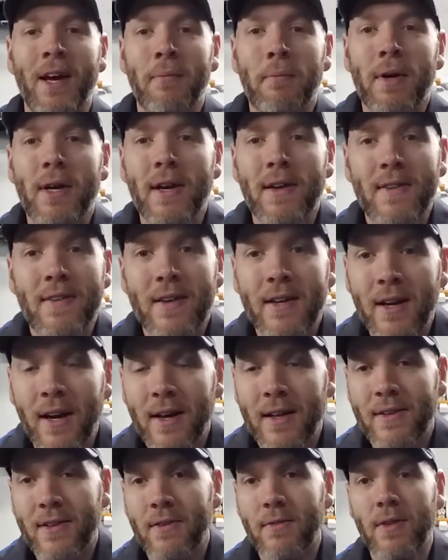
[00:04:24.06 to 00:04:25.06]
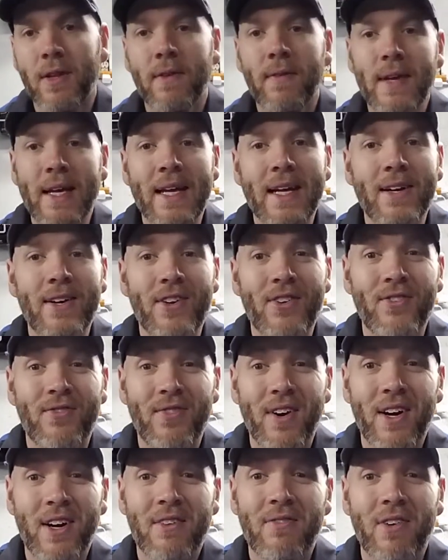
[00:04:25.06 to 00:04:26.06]
because the cost of living here is
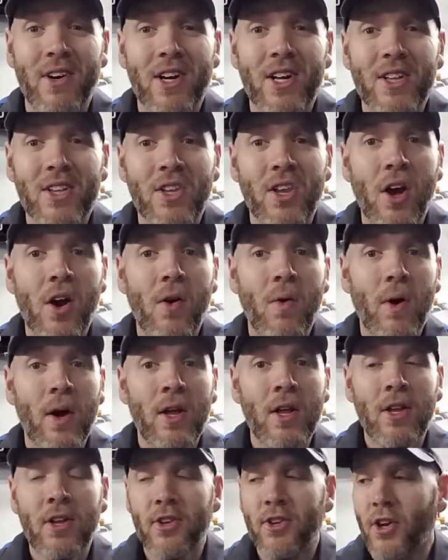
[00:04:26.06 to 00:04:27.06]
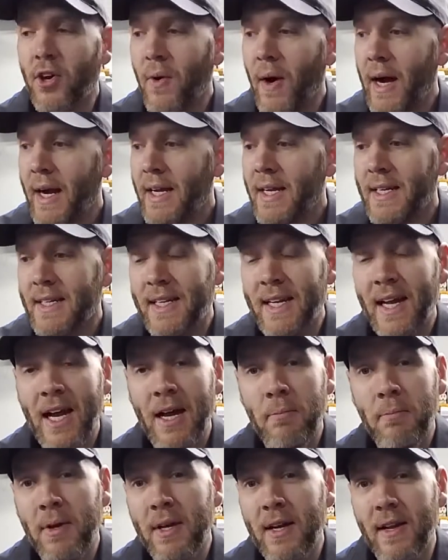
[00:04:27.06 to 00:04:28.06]
very, very low. So I can
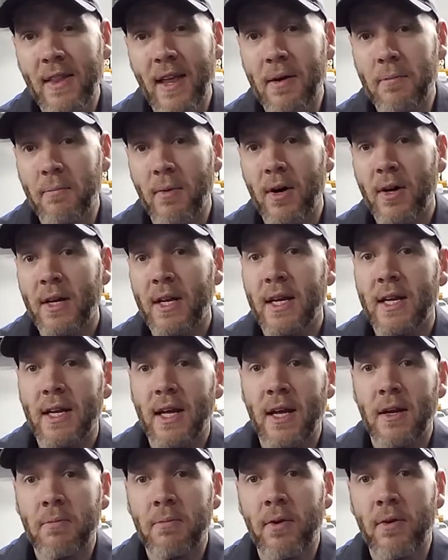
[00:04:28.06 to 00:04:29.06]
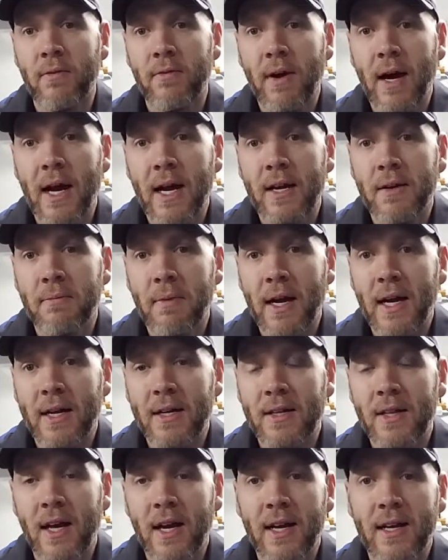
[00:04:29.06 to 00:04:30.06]
tap into that market and provide my
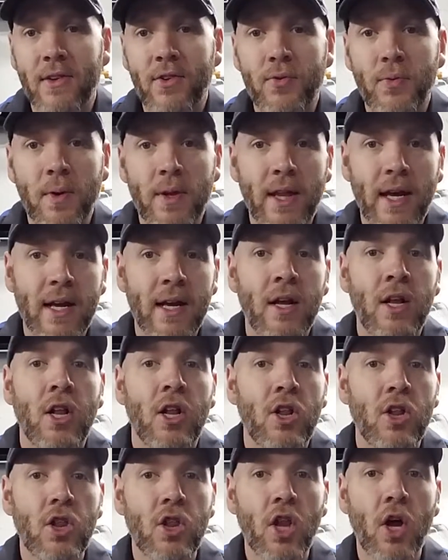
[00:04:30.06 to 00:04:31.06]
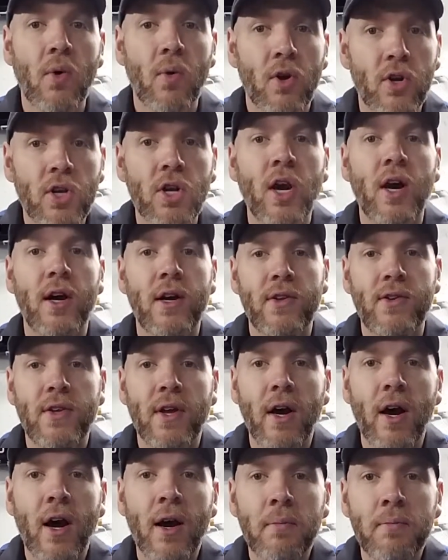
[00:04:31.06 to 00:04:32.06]
clients with a lower cost
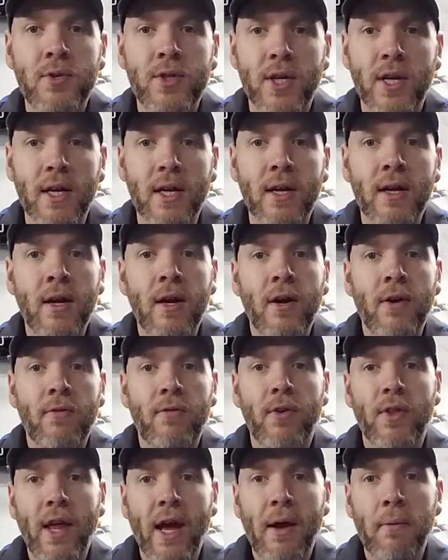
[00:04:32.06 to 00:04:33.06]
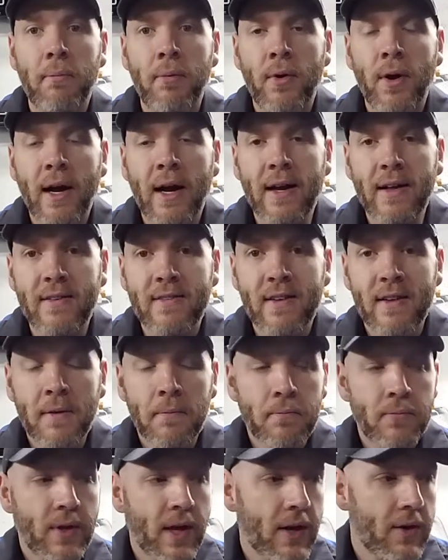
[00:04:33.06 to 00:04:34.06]
option for that price.
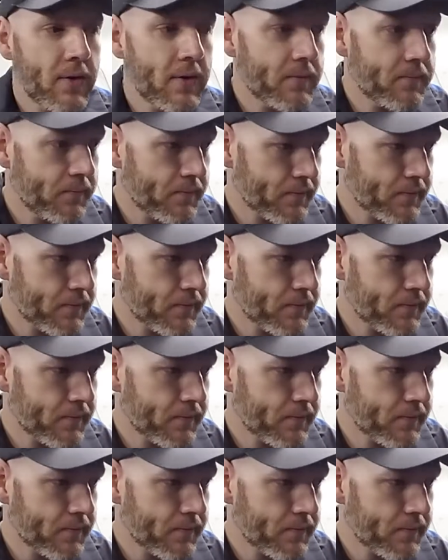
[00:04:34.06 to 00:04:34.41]
Now,